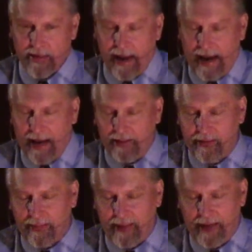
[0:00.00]

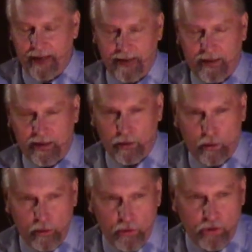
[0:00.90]
the
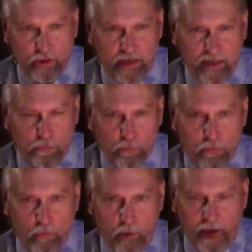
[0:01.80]
conclusion he
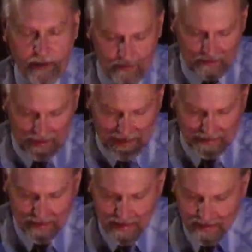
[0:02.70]
drew was
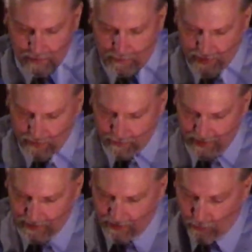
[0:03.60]
that the
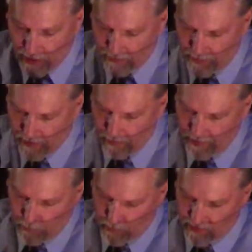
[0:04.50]
pyramid, the Great
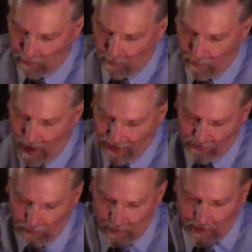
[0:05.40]
Pyramid, was a
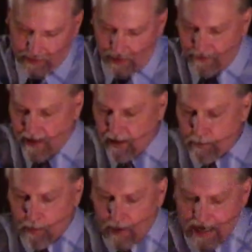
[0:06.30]
monument of
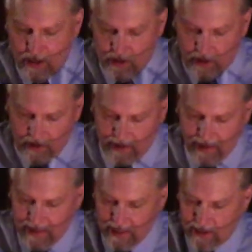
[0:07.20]
inspiration,
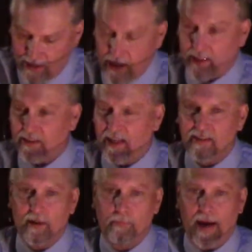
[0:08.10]
just
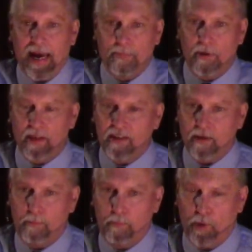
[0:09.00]
as the Bible is
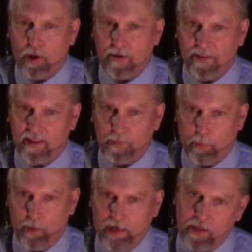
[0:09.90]
a book of
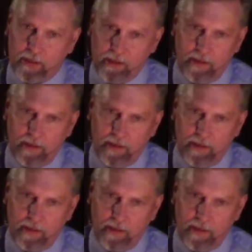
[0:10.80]
inspiration.